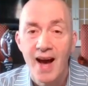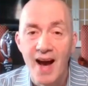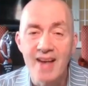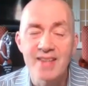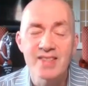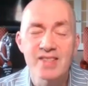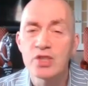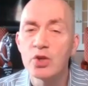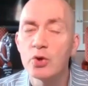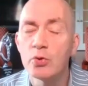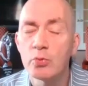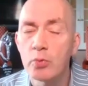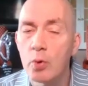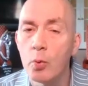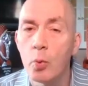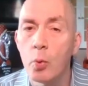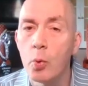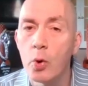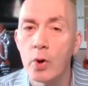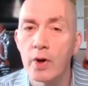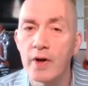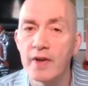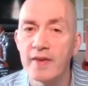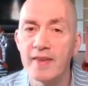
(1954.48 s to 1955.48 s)
I still
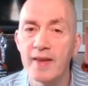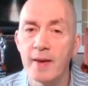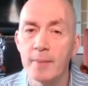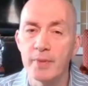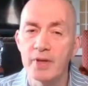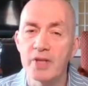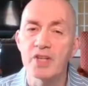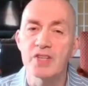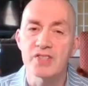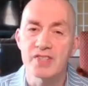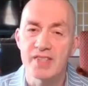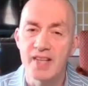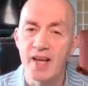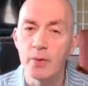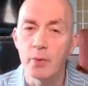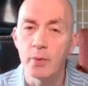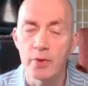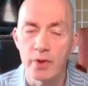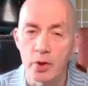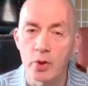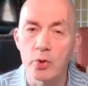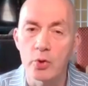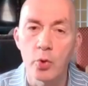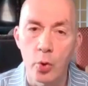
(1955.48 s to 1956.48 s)
rewarded them because they
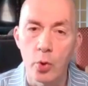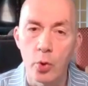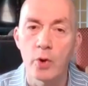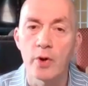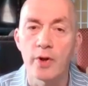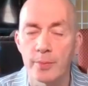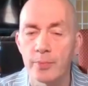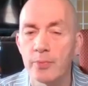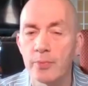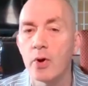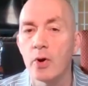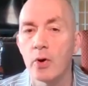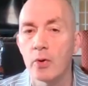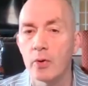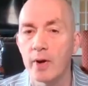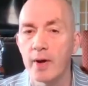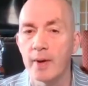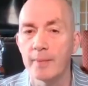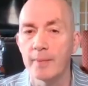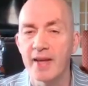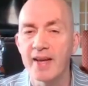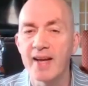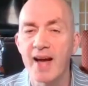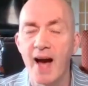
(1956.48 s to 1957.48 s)
were the core of the
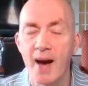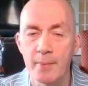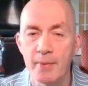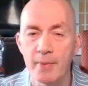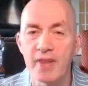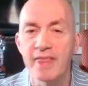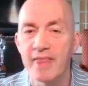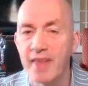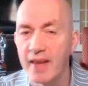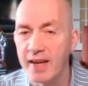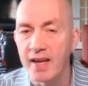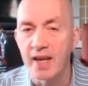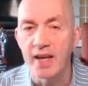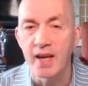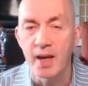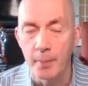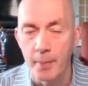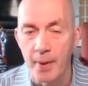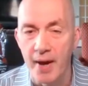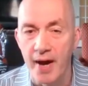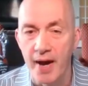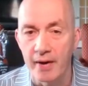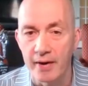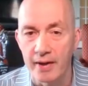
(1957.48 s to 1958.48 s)
program. They got me thinking
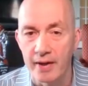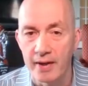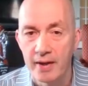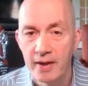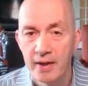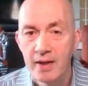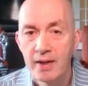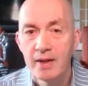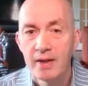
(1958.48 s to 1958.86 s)
about it.